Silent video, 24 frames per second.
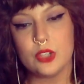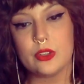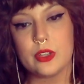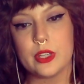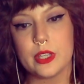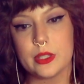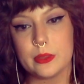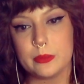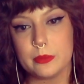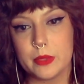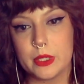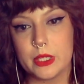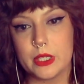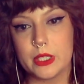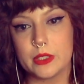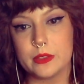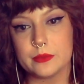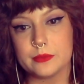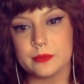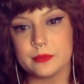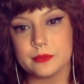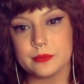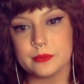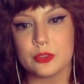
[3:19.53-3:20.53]
kidding me?
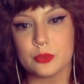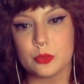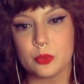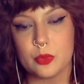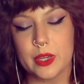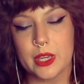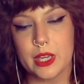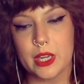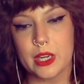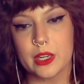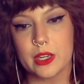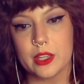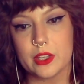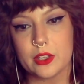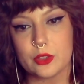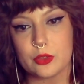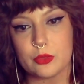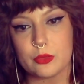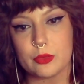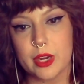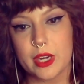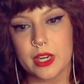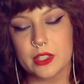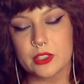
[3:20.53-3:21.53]
We got
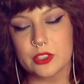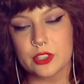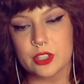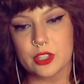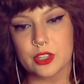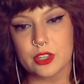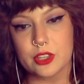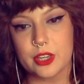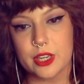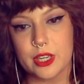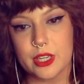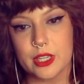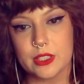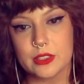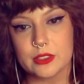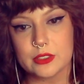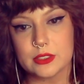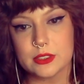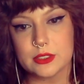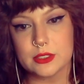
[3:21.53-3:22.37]
another ranch on our hands?